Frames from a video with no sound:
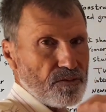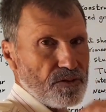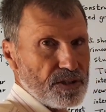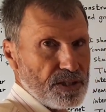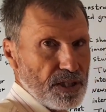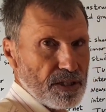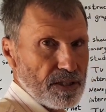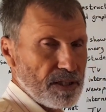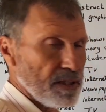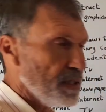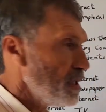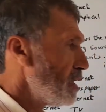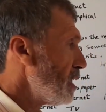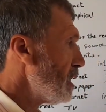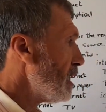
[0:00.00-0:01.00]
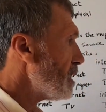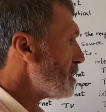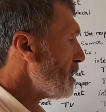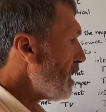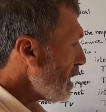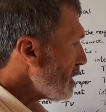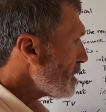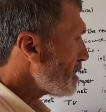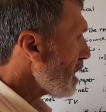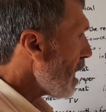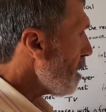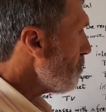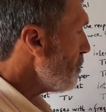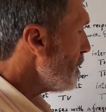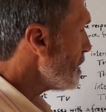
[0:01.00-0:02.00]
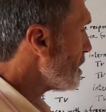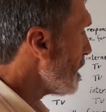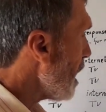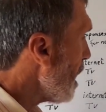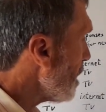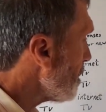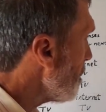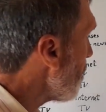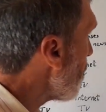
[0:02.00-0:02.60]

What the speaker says: the circle. The next step is that